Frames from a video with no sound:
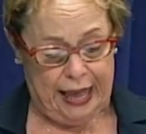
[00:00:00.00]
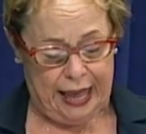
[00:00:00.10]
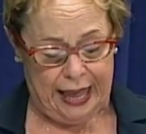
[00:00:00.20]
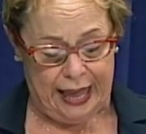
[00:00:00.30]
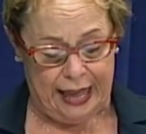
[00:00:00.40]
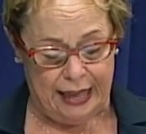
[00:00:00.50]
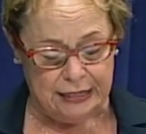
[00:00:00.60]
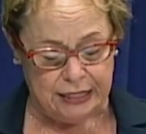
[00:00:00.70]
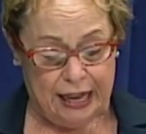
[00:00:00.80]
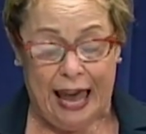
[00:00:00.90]

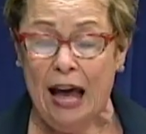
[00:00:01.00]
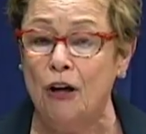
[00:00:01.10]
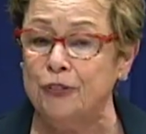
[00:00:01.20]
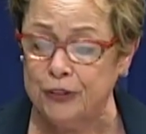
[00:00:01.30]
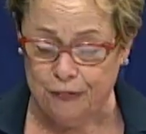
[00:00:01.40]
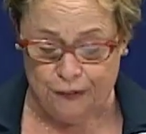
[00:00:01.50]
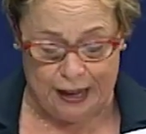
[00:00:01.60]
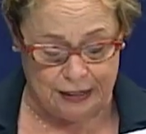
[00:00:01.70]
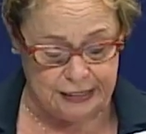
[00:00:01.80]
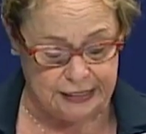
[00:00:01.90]
and health
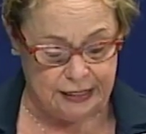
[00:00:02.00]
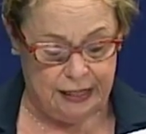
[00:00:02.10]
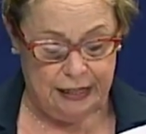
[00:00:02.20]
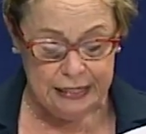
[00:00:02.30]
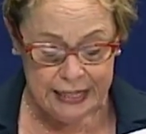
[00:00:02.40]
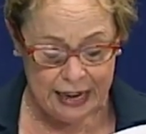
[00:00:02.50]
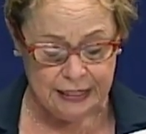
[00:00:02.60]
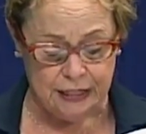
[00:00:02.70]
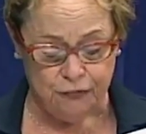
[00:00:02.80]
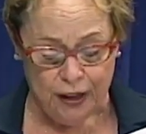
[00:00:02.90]
effects,
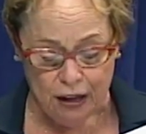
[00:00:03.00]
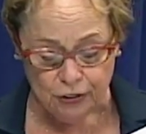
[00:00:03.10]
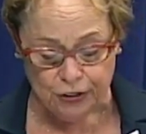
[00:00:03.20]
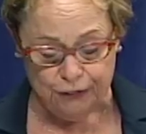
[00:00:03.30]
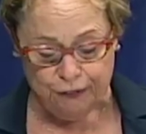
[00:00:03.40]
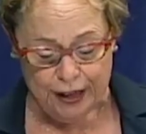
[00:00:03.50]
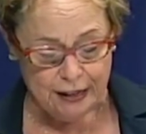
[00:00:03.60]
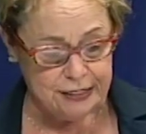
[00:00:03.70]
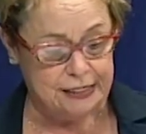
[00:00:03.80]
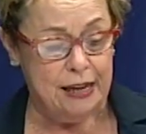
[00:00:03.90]
negative health
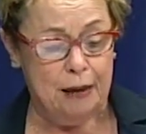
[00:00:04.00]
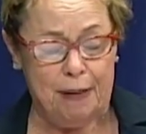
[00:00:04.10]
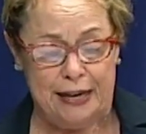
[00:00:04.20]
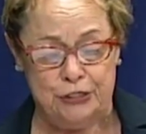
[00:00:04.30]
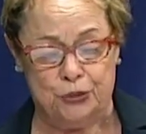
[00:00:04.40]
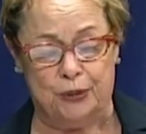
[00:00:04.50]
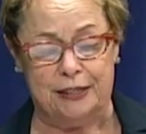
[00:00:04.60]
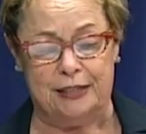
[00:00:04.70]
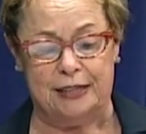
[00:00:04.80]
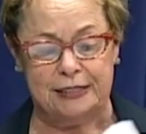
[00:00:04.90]
effects by
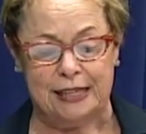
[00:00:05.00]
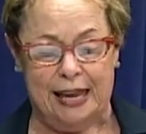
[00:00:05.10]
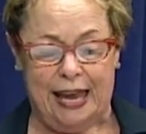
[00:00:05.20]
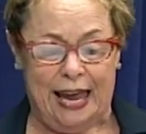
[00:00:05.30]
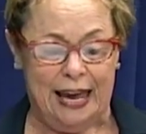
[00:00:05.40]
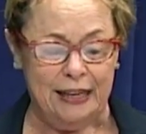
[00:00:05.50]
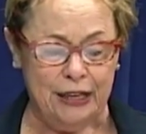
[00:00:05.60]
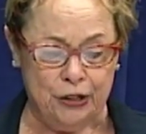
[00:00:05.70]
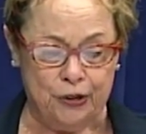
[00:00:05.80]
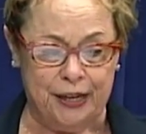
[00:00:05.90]
doing this. And
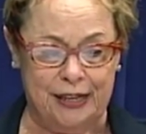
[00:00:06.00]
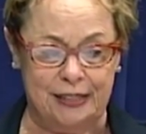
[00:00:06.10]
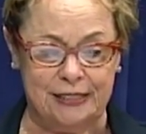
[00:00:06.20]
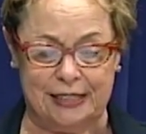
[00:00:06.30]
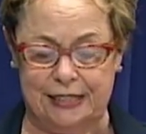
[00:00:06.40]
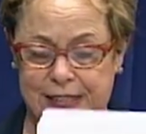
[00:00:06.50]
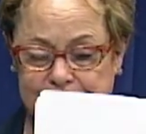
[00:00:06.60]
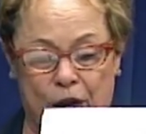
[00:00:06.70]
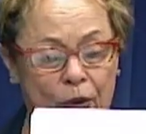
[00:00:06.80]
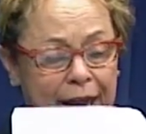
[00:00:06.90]
here he is. He's
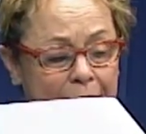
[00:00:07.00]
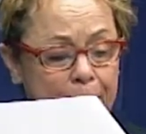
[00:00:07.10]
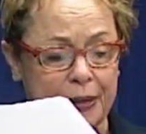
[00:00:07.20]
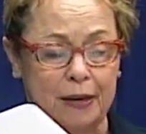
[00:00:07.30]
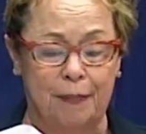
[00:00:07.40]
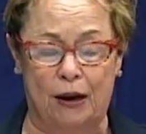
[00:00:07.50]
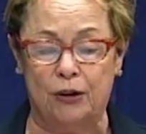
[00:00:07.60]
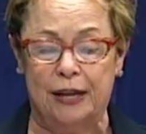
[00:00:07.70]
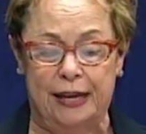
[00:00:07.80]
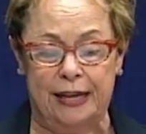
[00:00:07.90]
so happy
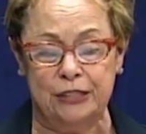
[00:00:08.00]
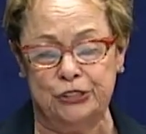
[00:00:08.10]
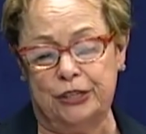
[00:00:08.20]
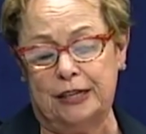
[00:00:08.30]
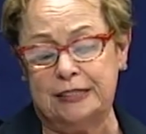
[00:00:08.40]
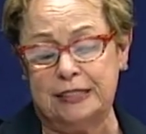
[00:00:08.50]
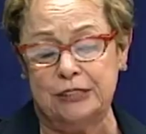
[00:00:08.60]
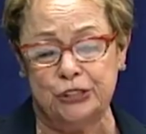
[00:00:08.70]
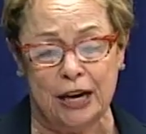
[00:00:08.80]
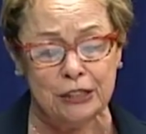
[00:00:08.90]
about in his
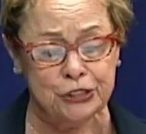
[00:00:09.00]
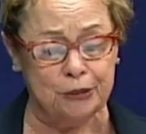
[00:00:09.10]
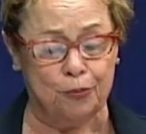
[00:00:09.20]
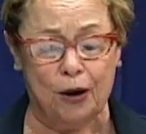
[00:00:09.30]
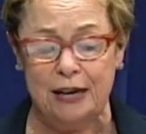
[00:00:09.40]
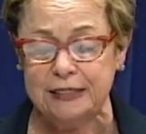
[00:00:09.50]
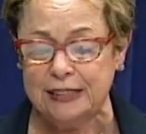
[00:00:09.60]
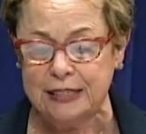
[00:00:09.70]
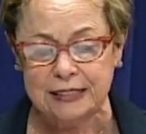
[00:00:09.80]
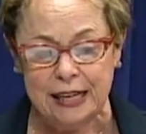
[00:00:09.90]
injection
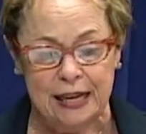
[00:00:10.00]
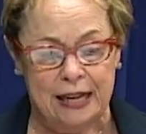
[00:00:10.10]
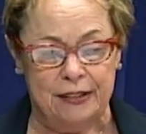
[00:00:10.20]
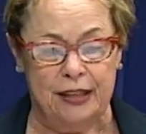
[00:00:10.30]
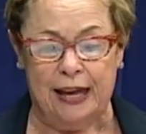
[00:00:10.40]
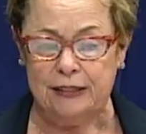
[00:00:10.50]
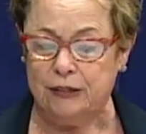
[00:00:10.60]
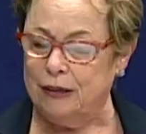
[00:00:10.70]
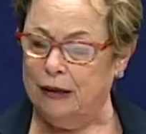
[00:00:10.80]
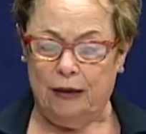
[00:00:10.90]
process
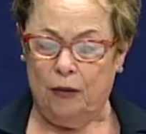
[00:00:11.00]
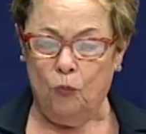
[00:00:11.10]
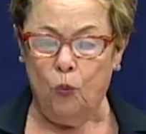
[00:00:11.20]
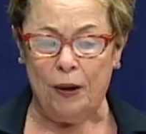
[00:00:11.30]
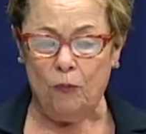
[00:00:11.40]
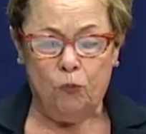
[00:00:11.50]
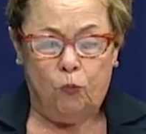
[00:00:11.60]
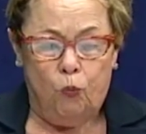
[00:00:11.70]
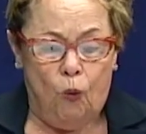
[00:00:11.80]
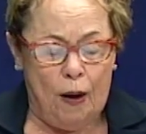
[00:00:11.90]
that what
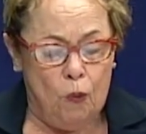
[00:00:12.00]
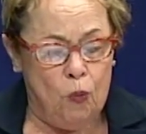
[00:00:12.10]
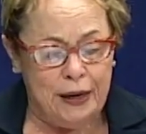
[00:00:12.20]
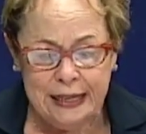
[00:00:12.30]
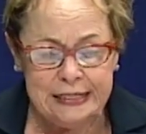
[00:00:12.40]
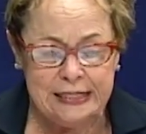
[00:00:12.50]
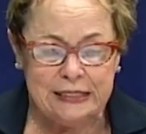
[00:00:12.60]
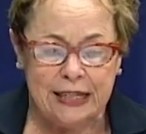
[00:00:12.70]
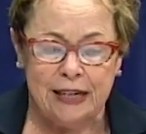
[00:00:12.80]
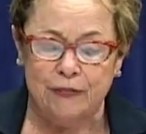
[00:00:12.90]
what what is
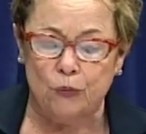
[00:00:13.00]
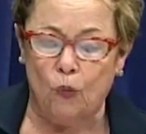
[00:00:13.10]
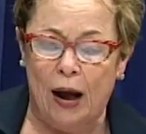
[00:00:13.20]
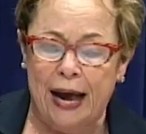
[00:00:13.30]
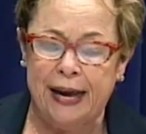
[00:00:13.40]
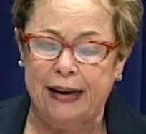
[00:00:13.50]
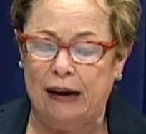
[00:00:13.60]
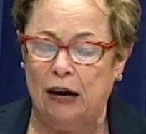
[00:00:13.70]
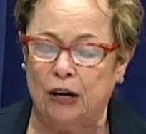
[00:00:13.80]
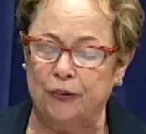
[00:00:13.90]
it, David? Why
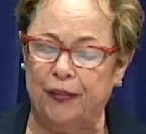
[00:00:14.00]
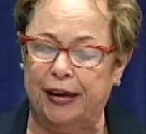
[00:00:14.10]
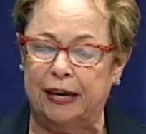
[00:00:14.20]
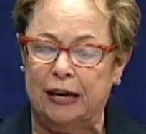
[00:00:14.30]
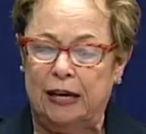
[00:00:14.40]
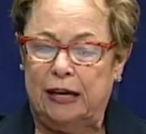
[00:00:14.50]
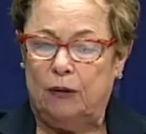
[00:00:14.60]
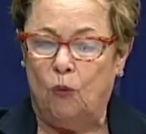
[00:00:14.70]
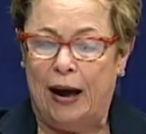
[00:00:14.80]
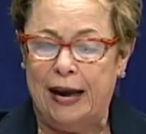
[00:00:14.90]
are they?
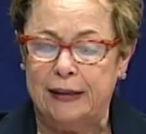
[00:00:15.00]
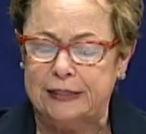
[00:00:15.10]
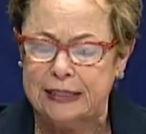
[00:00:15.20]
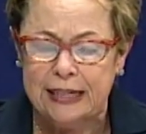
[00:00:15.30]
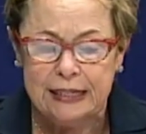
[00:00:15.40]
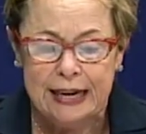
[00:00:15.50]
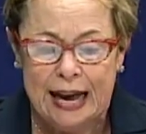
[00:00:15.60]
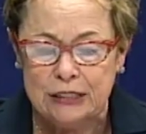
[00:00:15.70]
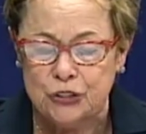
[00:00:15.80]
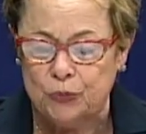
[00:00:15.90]
Why did he
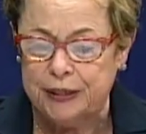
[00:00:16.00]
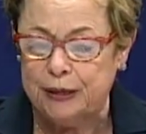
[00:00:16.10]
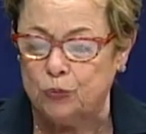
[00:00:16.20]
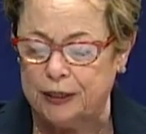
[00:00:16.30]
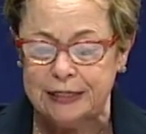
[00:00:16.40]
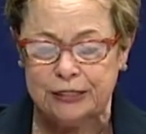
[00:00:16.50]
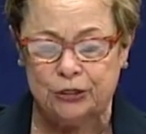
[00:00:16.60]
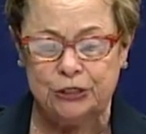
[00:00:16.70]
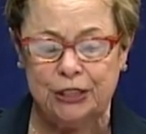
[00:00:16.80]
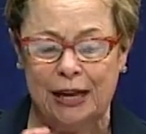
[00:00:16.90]
not do any
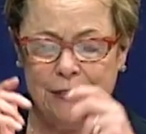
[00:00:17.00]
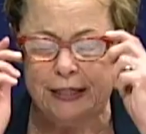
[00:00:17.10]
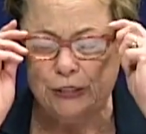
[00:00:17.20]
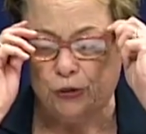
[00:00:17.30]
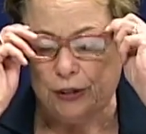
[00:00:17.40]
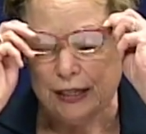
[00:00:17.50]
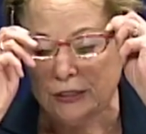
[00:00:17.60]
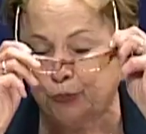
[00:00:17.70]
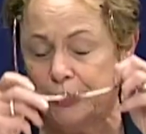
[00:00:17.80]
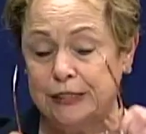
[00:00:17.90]
research on this, or
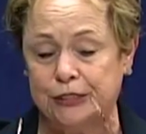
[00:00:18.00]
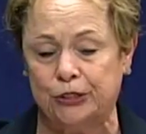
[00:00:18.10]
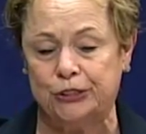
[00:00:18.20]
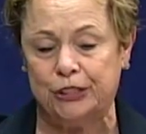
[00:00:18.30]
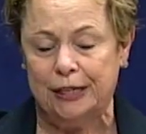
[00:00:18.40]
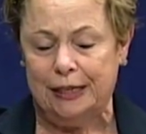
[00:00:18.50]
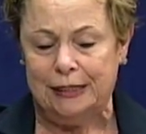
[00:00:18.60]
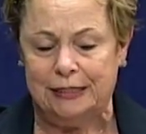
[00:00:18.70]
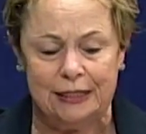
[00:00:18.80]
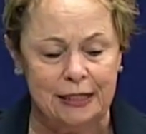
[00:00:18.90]
his research
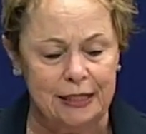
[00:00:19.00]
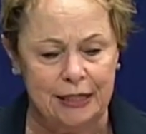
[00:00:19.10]
didn't